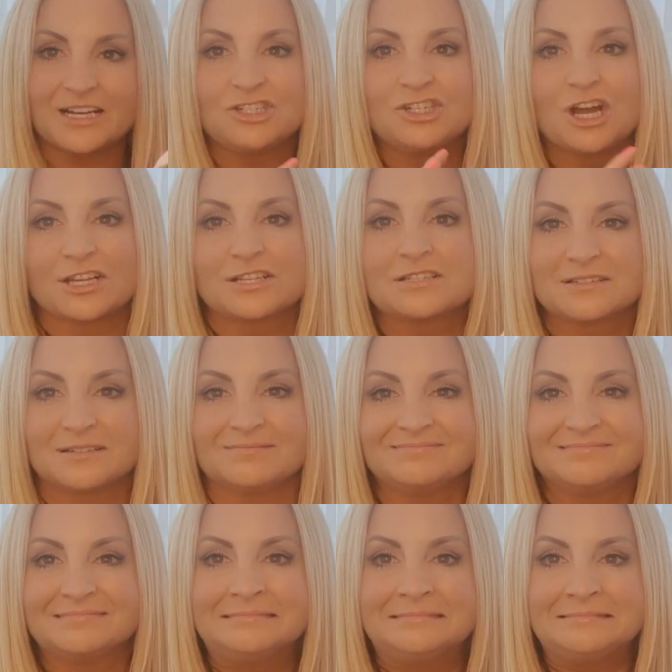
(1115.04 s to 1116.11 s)
I just,
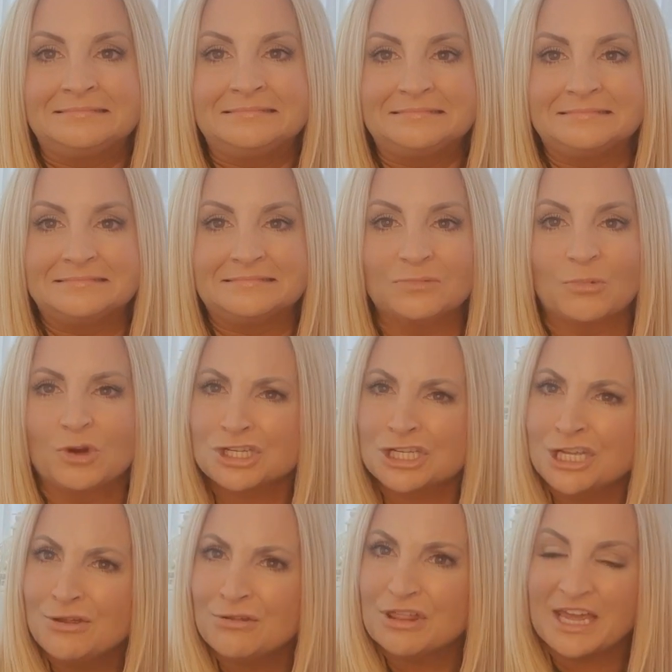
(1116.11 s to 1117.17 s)
what do
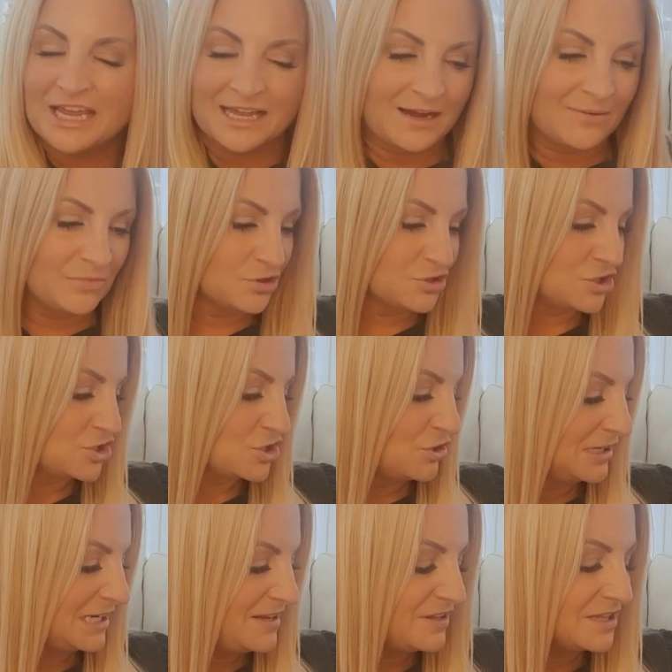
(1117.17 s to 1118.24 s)
you think? I'm not so sure.
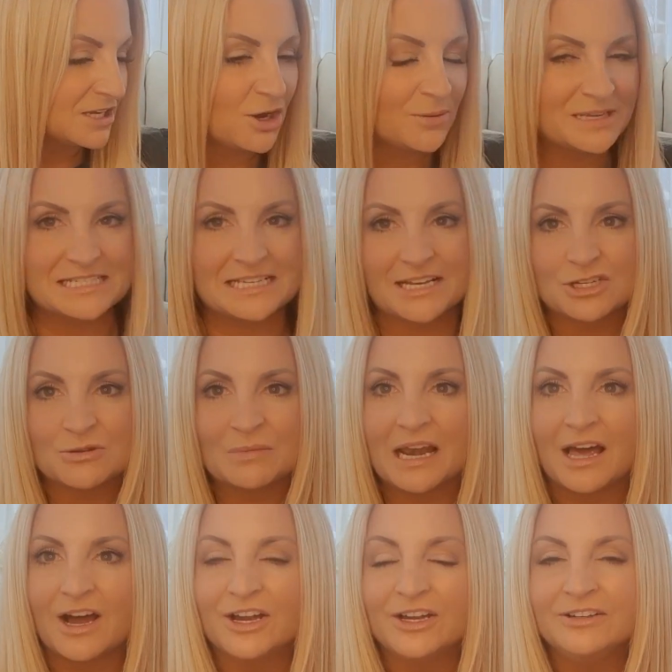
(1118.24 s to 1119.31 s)
Leave in the comment section
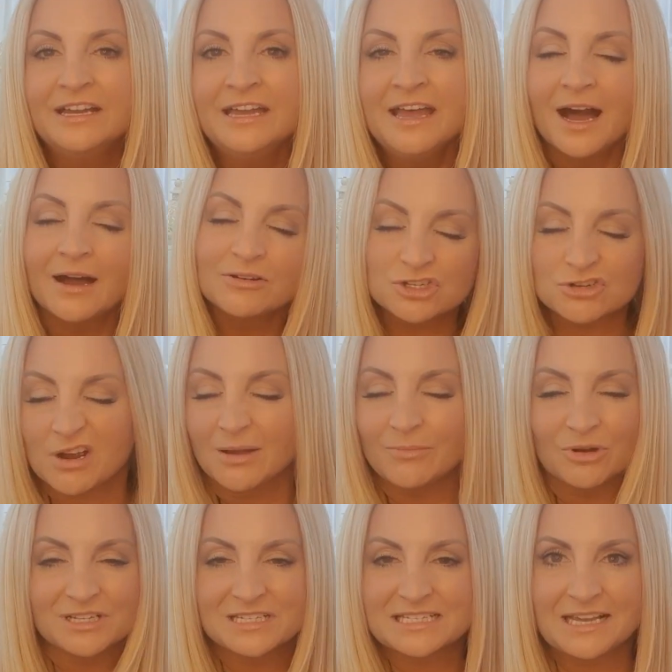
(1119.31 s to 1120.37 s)
below. I'm going to try
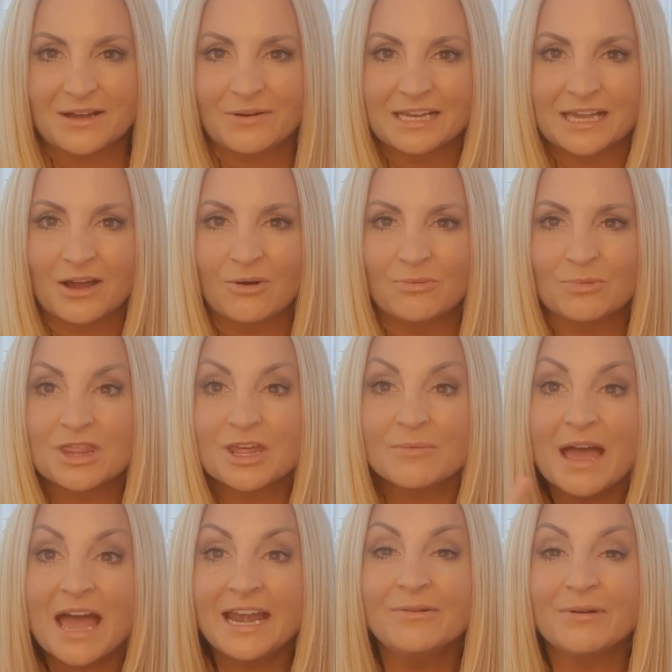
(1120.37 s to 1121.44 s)
them on and see how I get on with
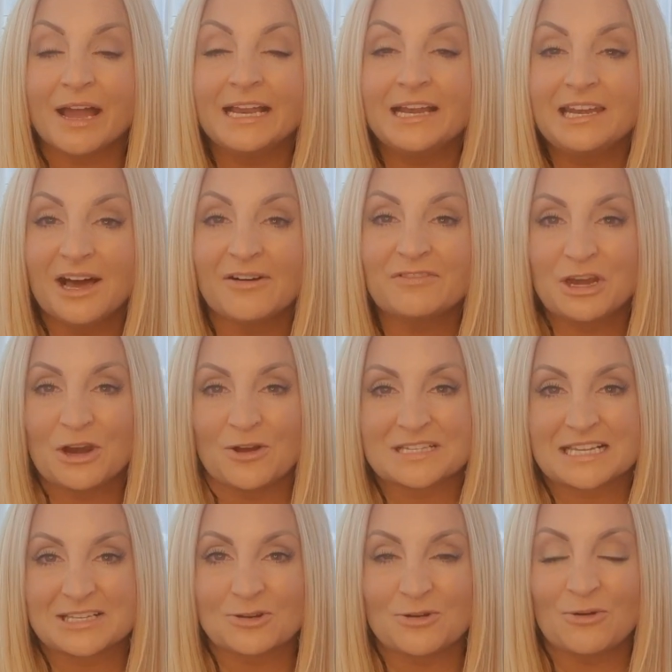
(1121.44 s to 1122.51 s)
them. Anyway, love you
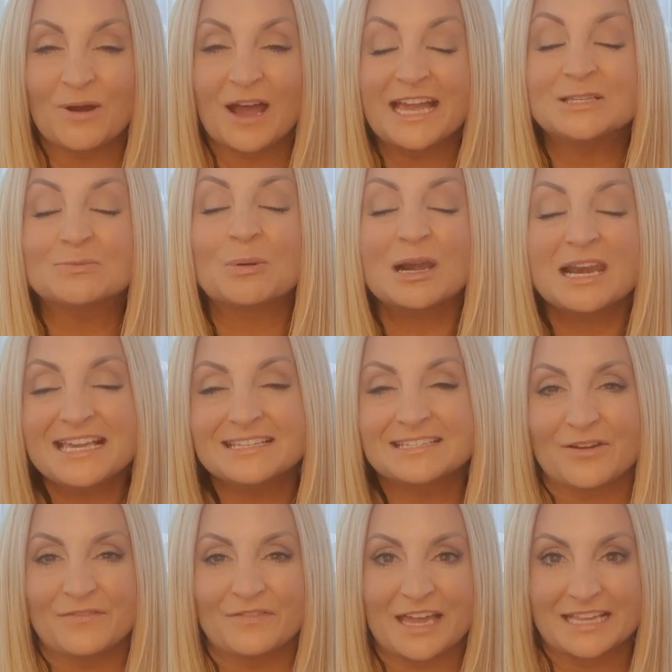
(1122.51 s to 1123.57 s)
lots as always. Please
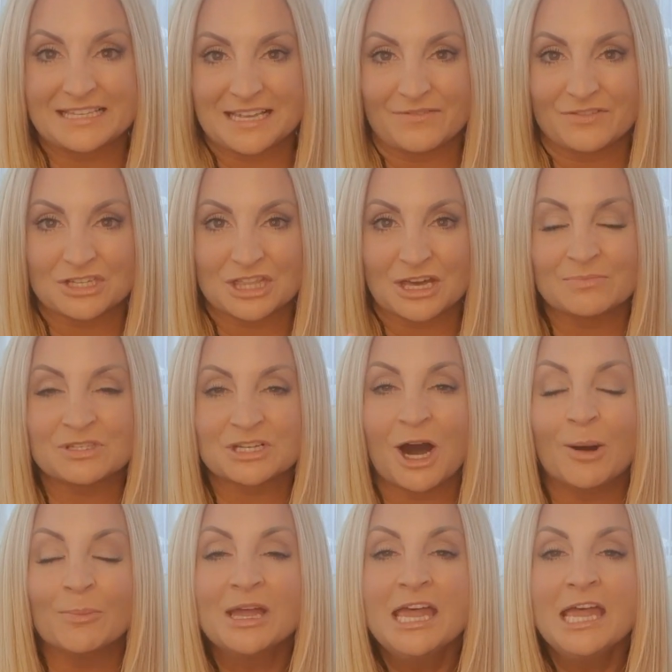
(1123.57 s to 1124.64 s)
don't forget to give us a thumbs
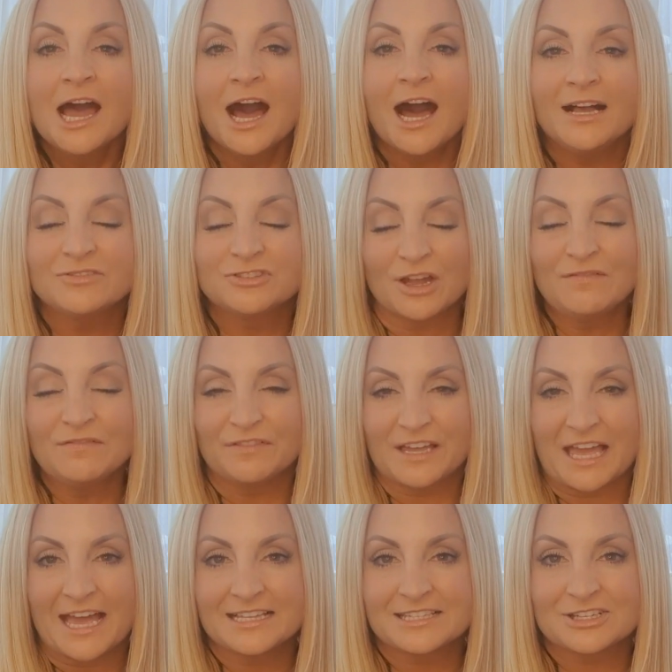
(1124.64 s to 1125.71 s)
up. Don't
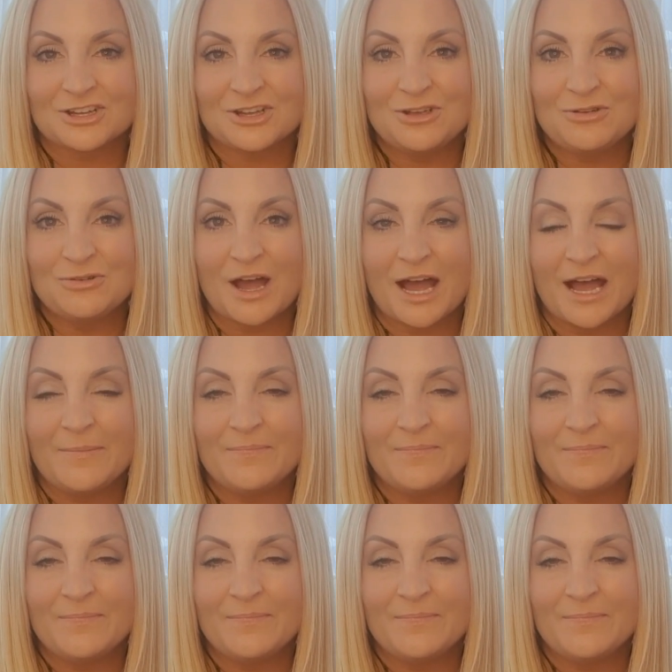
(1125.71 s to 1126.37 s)
forget to